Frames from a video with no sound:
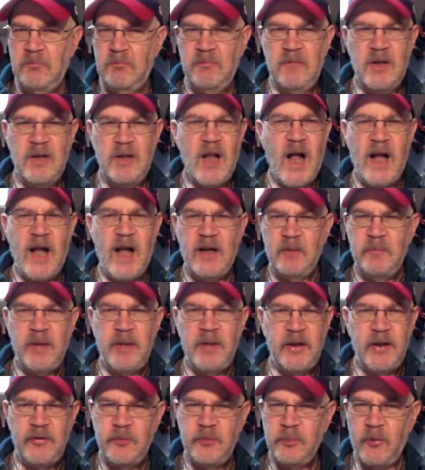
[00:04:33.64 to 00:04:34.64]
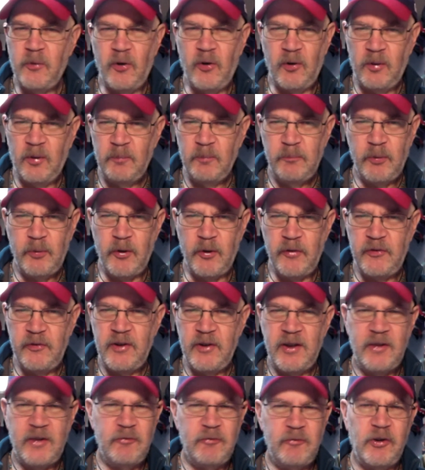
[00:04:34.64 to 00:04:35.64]
not a baseball
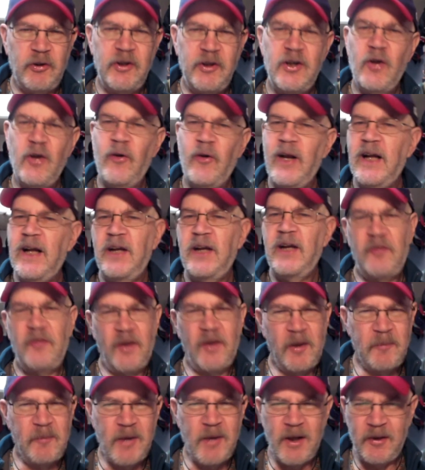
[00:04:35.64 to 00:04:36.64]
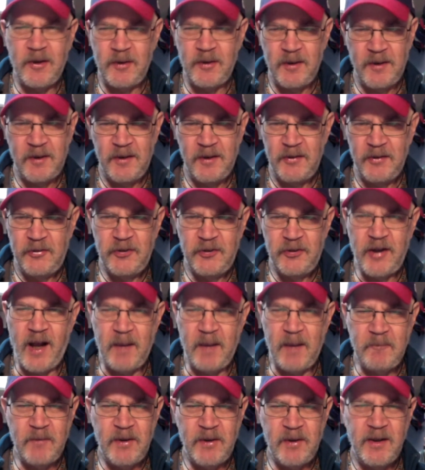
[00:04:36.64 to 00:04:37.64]
person. He didn't really know anything about
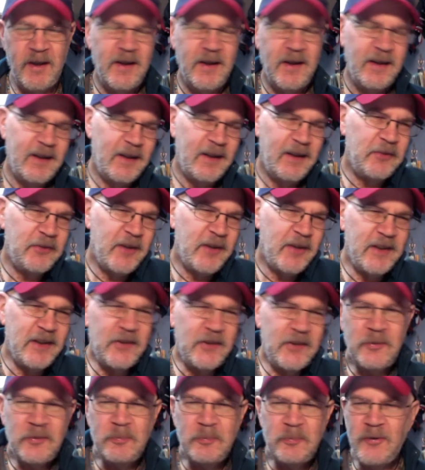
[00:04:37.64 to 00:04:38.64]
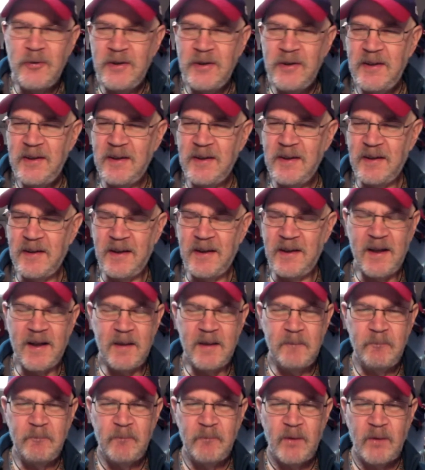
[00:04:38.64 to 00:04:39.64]
Chapman. I was kind of disappointed in
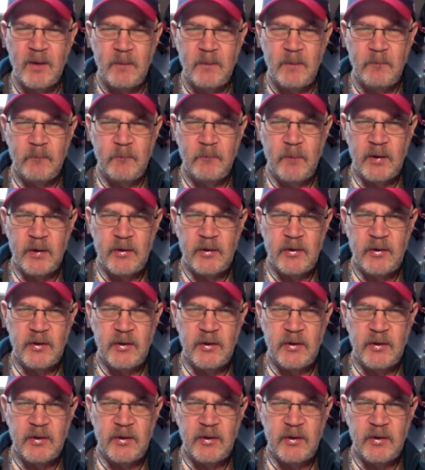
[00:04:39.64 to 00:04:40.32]
that. But